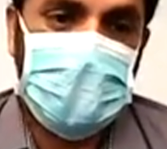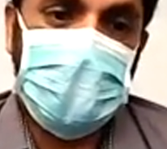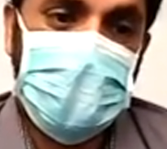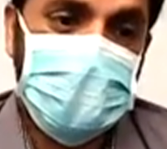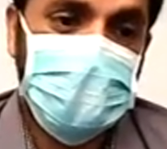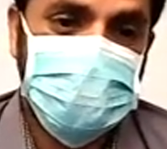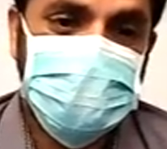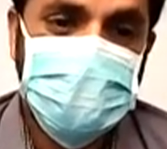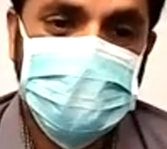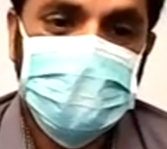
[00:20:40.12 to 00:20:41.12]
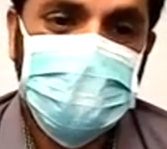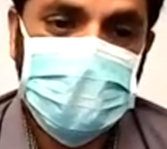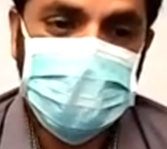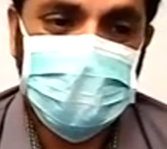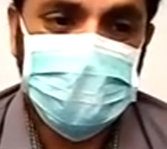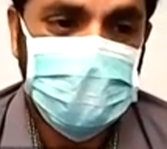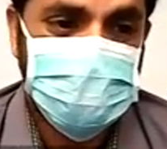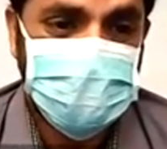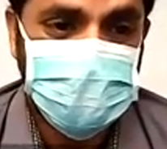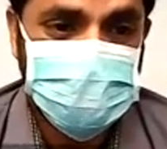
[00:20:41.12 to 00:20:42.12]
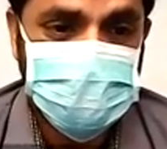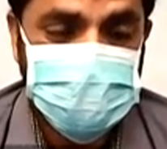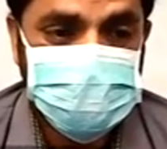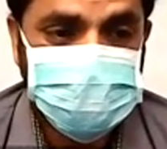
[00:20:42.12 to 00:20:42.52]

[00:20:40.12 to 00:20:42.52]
Another option is the hepatic paracentesis.